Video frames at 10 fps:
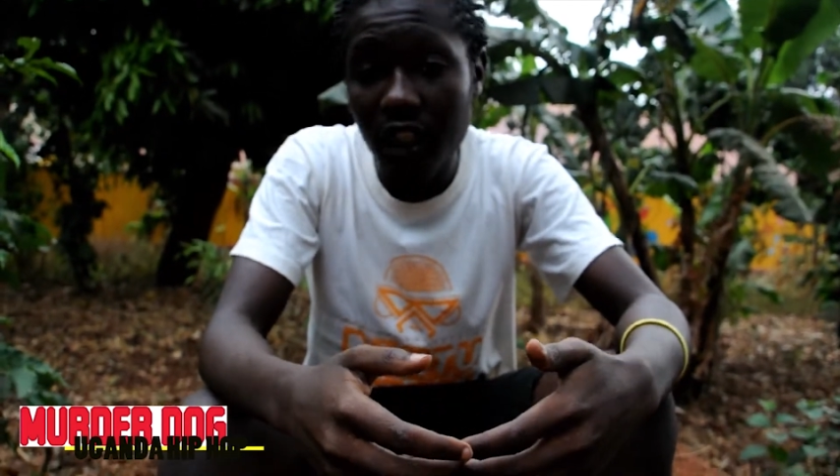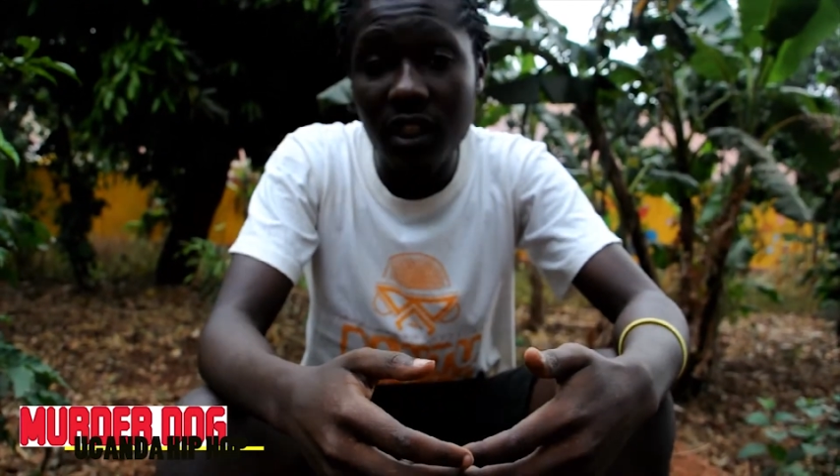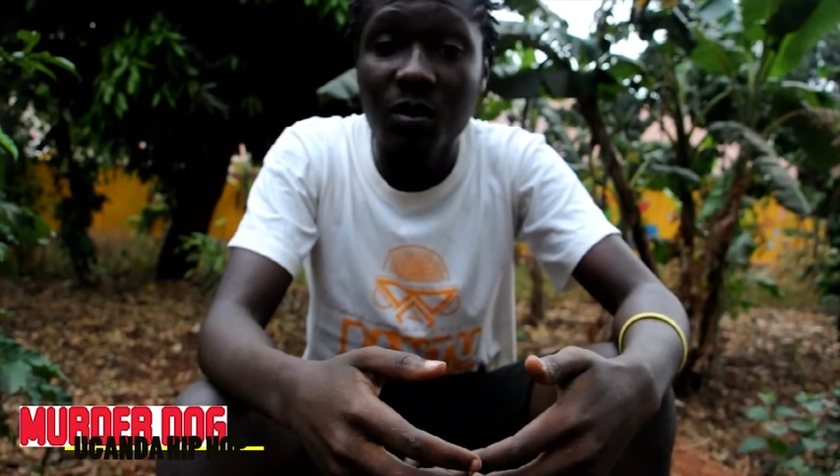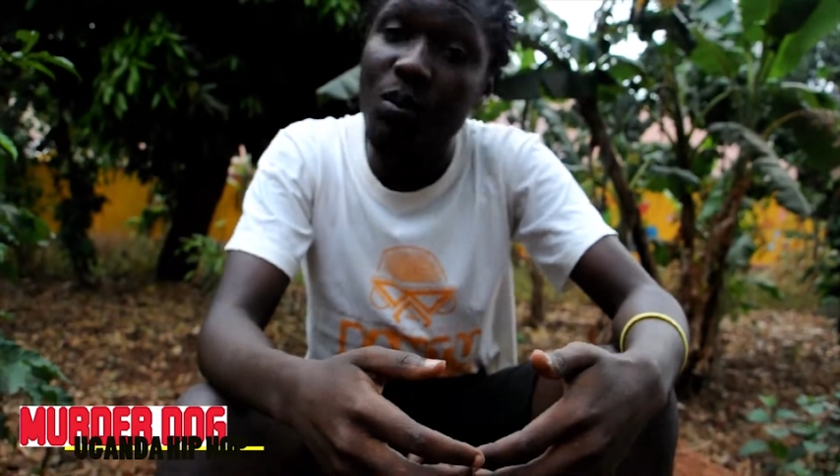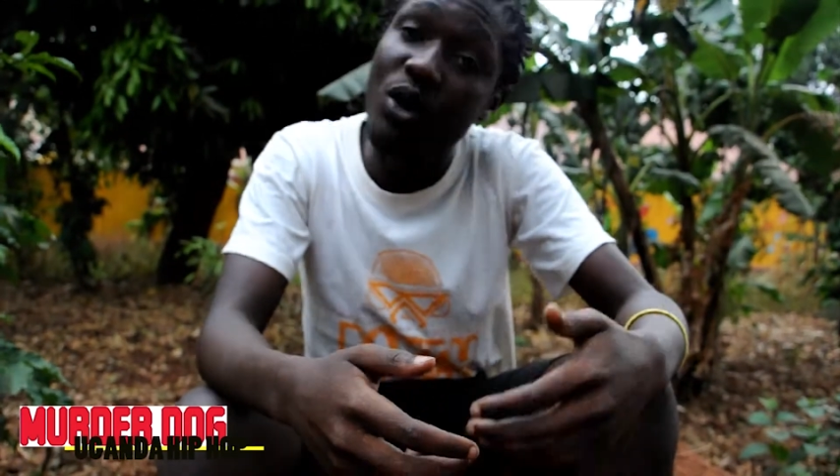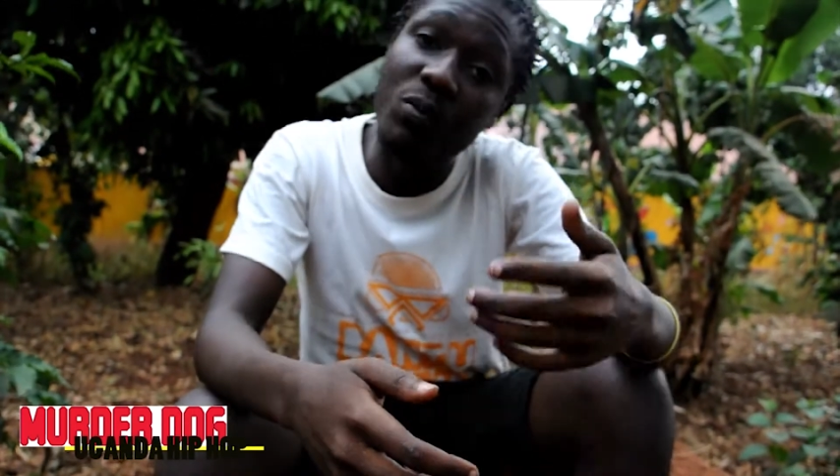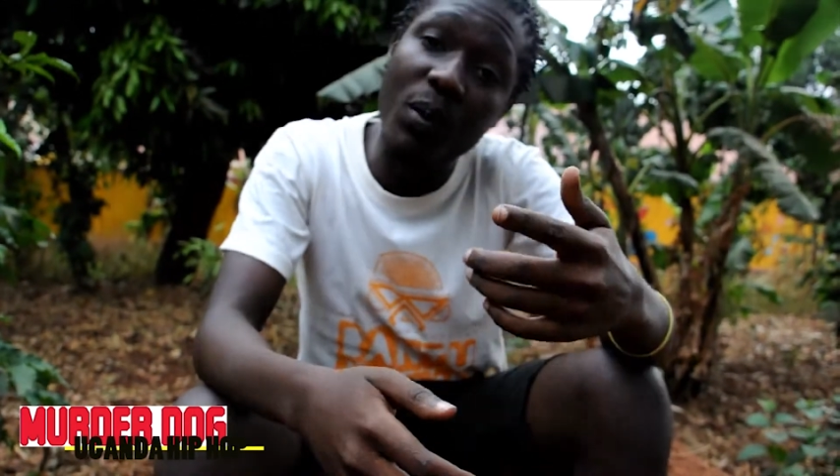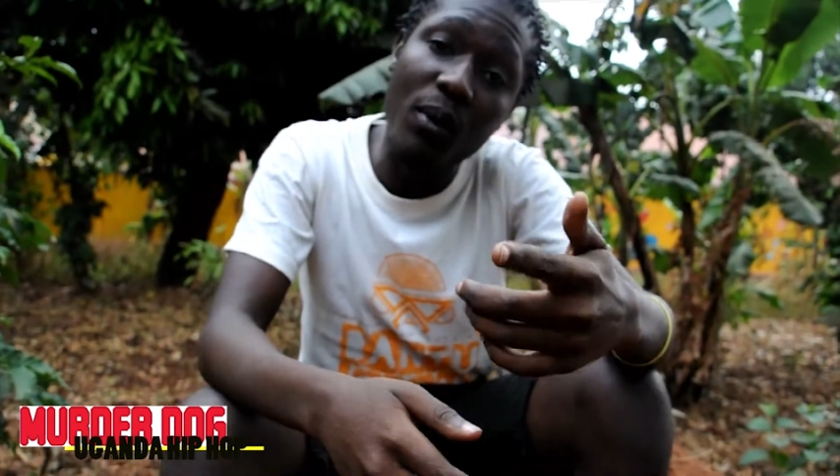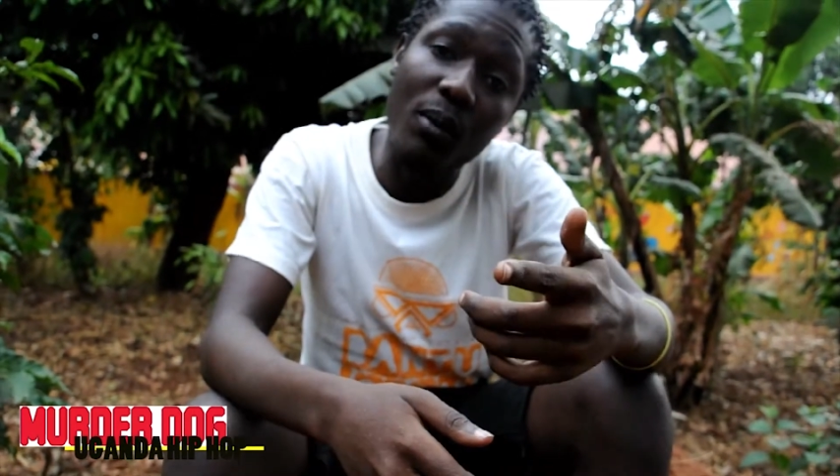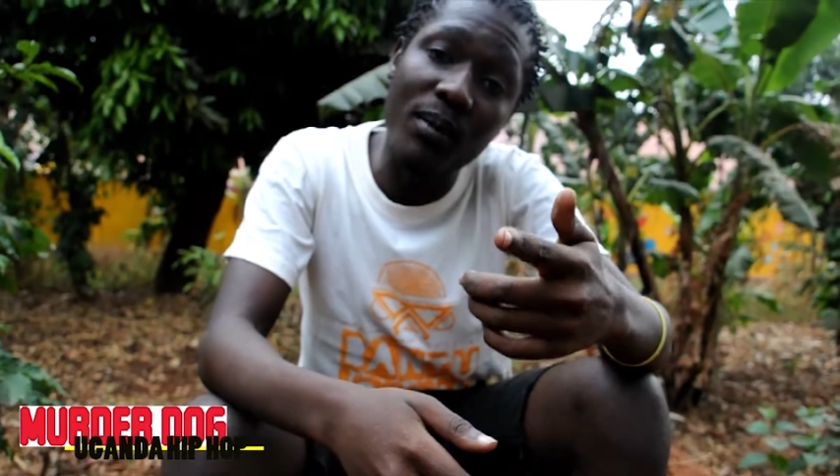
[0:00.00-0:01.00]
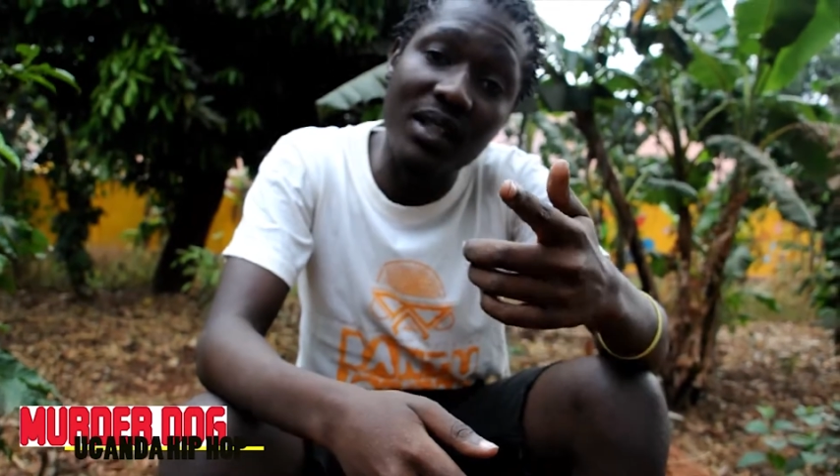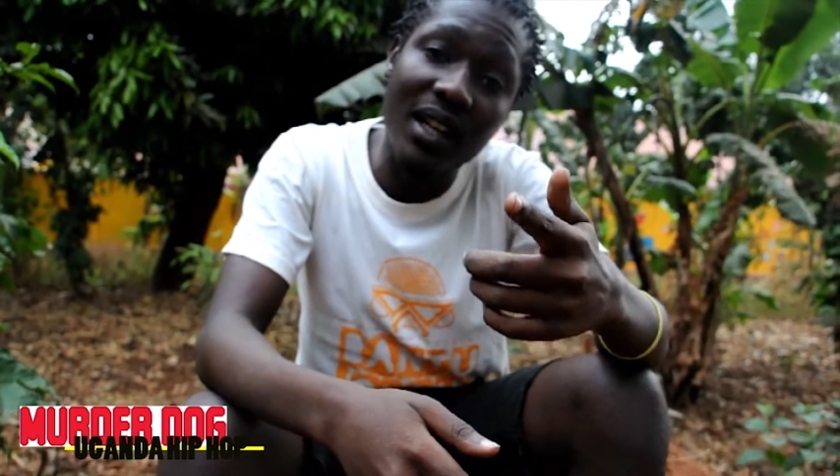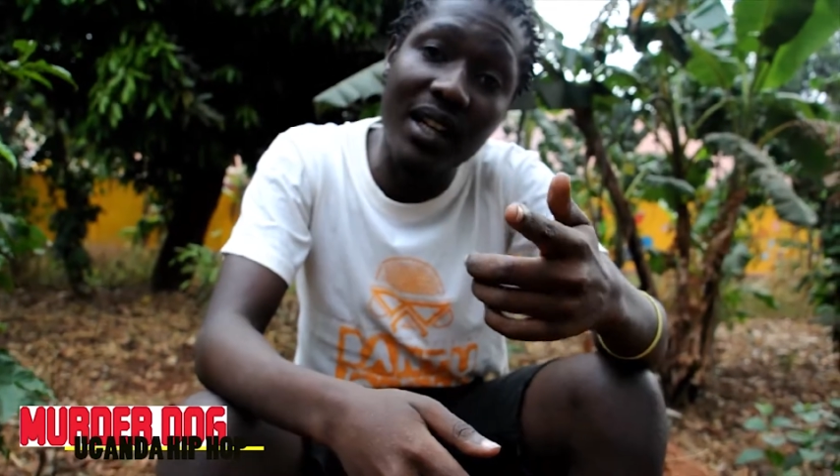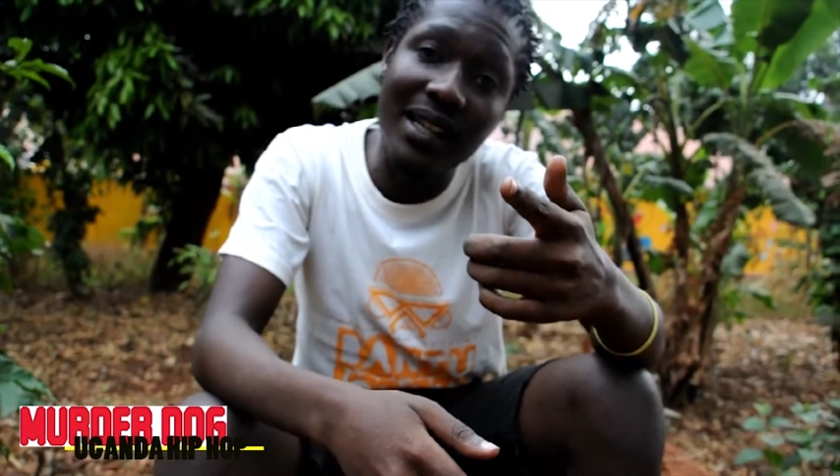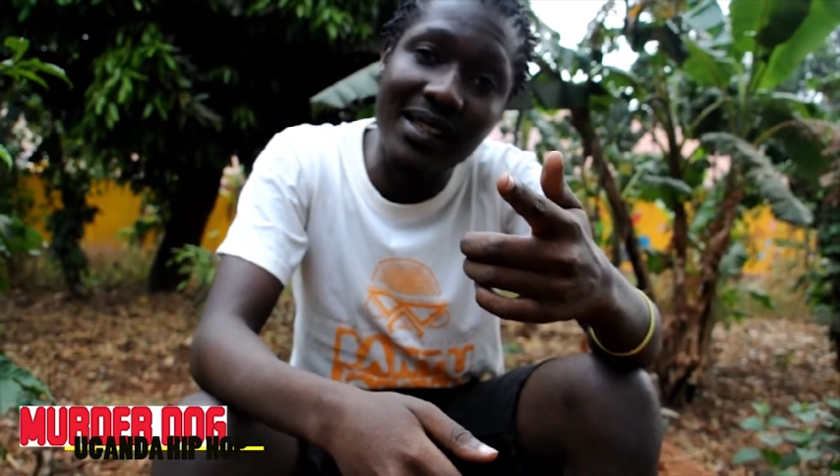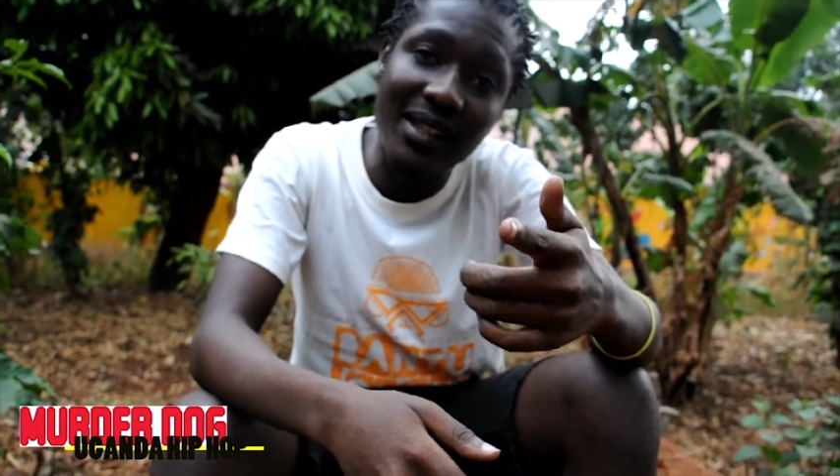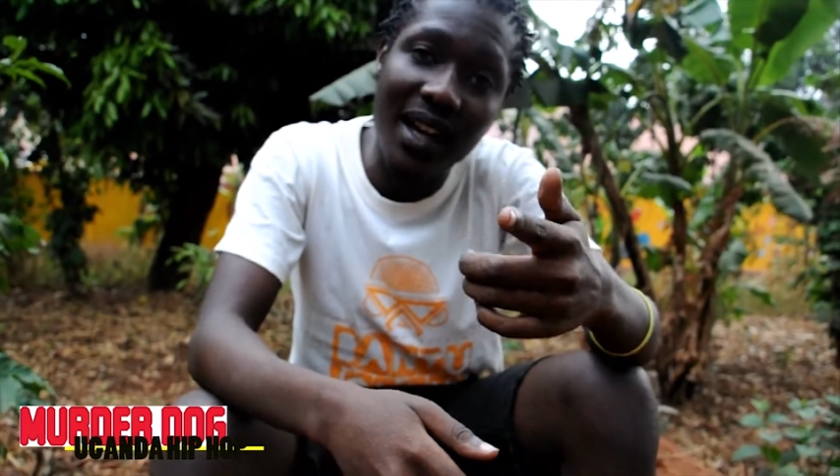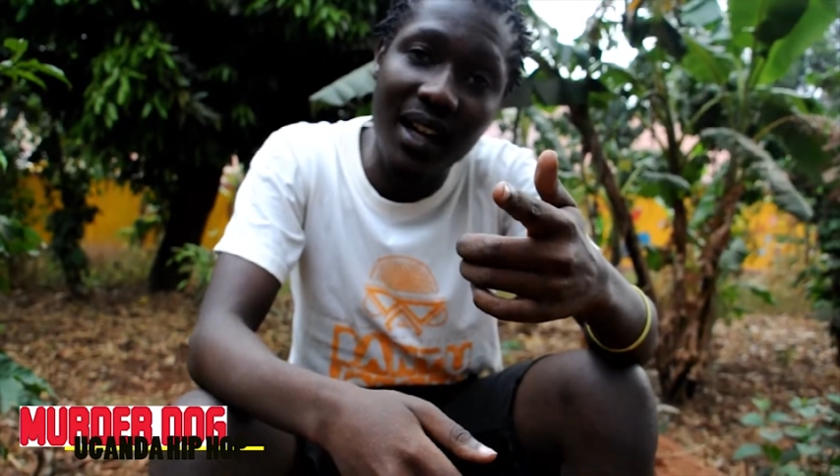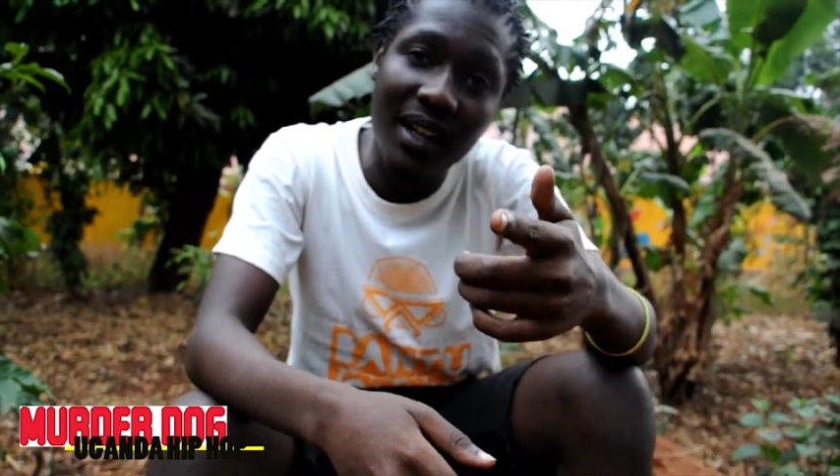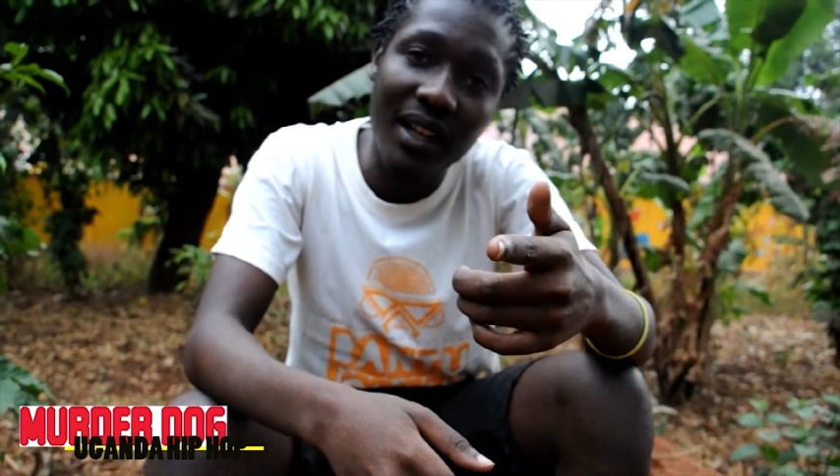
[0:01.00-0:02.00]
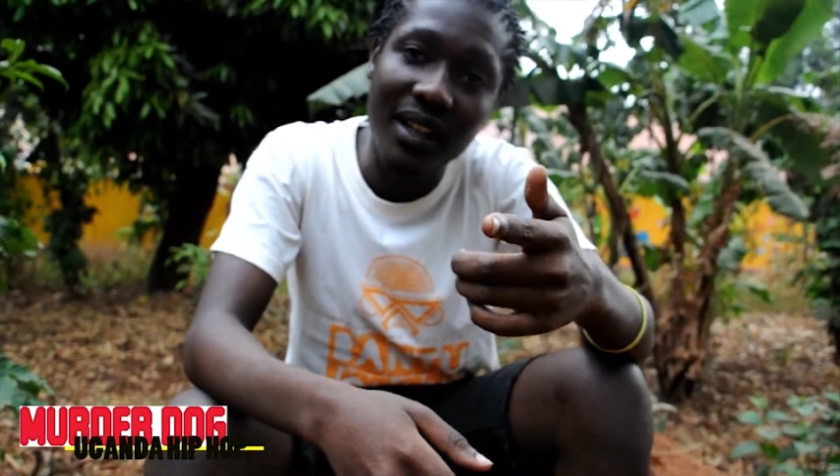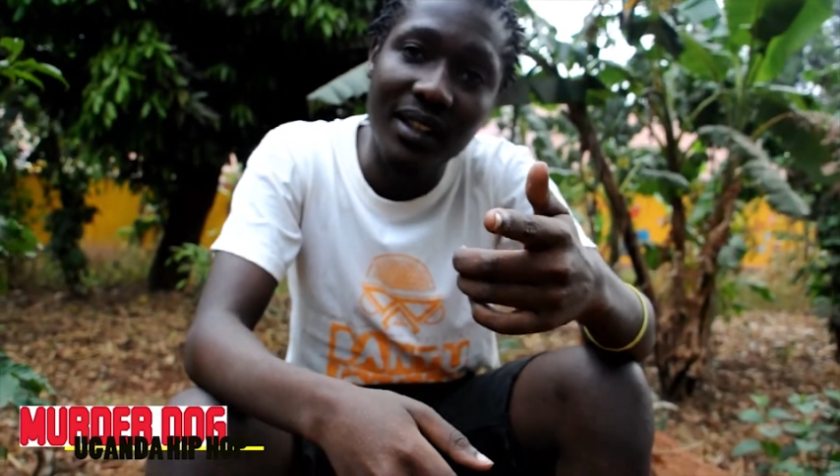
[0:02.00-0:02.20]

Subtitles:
is, most people misunderstand